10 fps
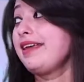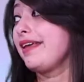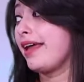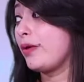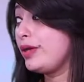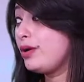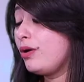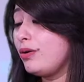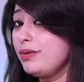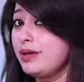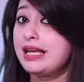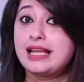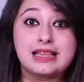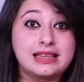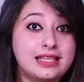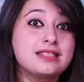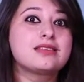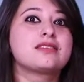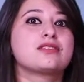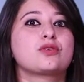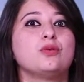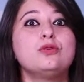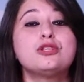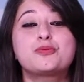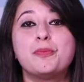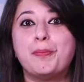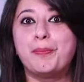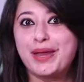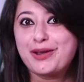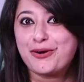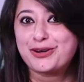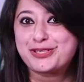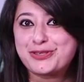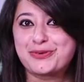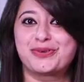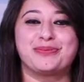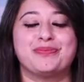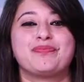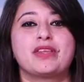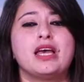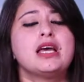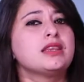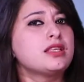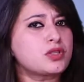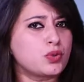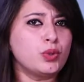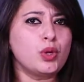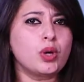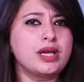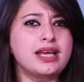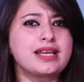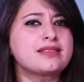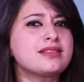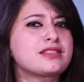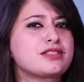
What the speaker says: And here we go. This is the school's big auditorium. The school organizes